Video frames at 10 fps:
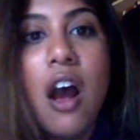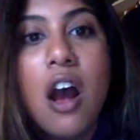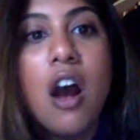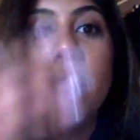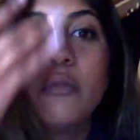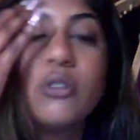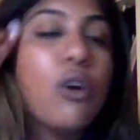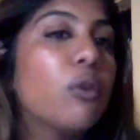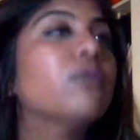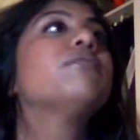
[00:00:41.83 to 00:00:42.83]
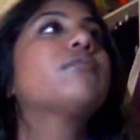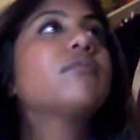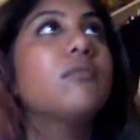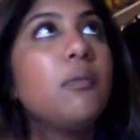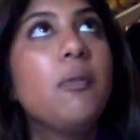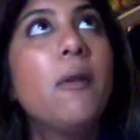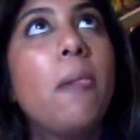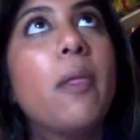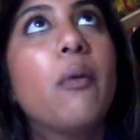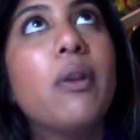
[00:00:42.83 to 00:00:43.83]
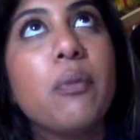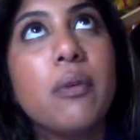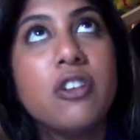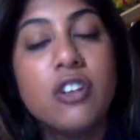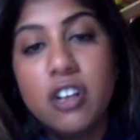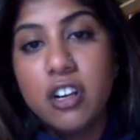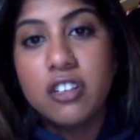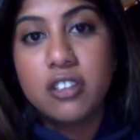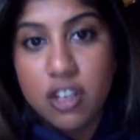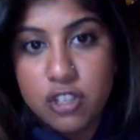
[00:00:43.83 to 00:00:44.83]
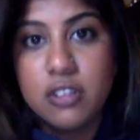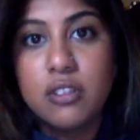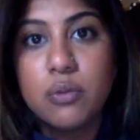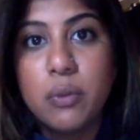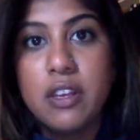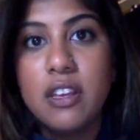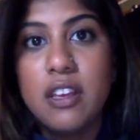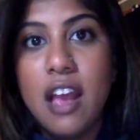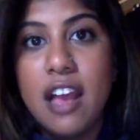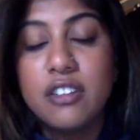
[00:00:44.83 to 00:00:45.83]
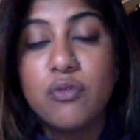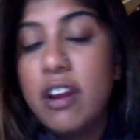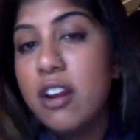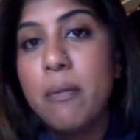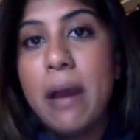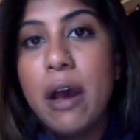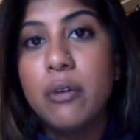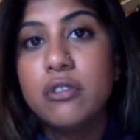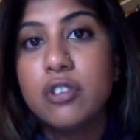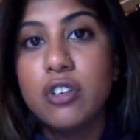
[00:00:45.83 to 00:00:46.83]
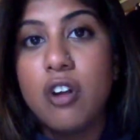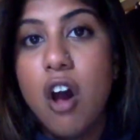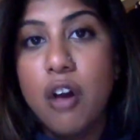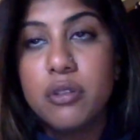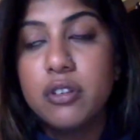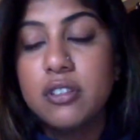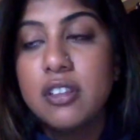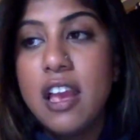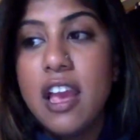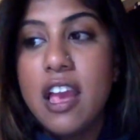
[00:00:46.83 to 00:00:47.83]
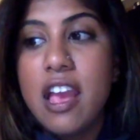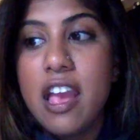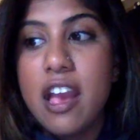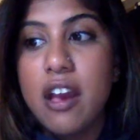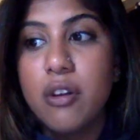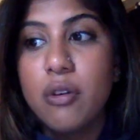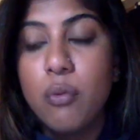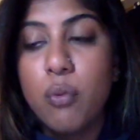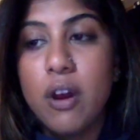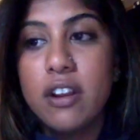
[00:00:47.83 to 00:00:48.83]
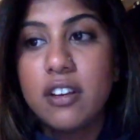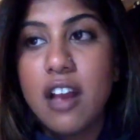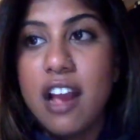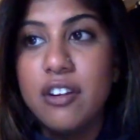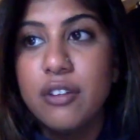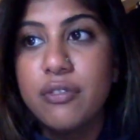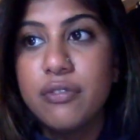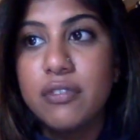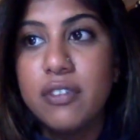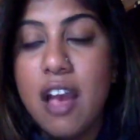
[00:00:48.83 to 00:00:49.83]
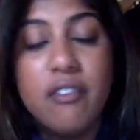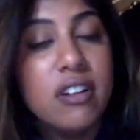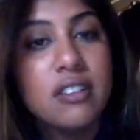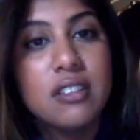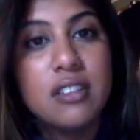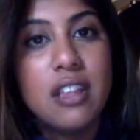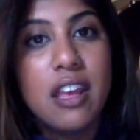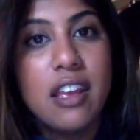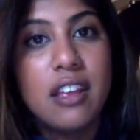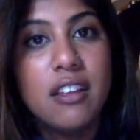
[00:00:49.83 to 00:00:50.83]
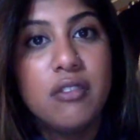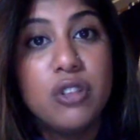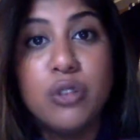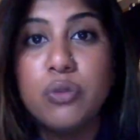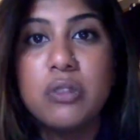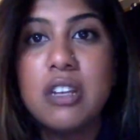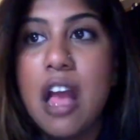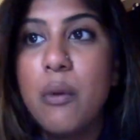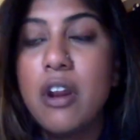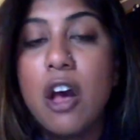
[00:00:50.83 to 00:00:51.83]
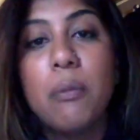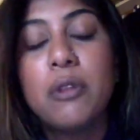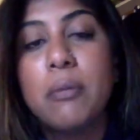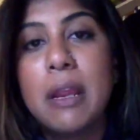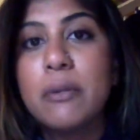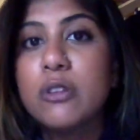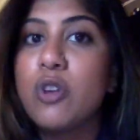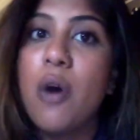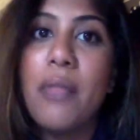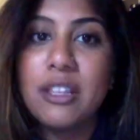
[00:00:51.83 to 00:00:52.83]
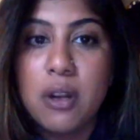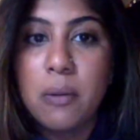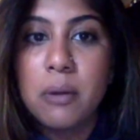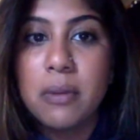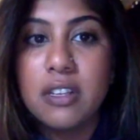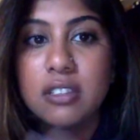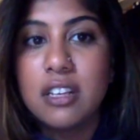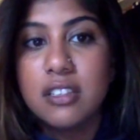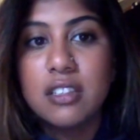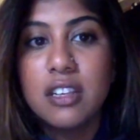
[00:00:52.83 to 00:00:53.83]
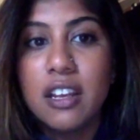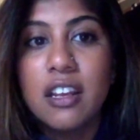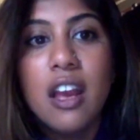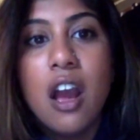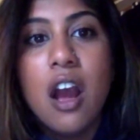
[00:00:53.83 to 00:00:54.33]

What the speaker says: During our discussions, we had to write about certain authors and what kind of evidence they use and how it helped their paper. So that's what I want to be discussing today.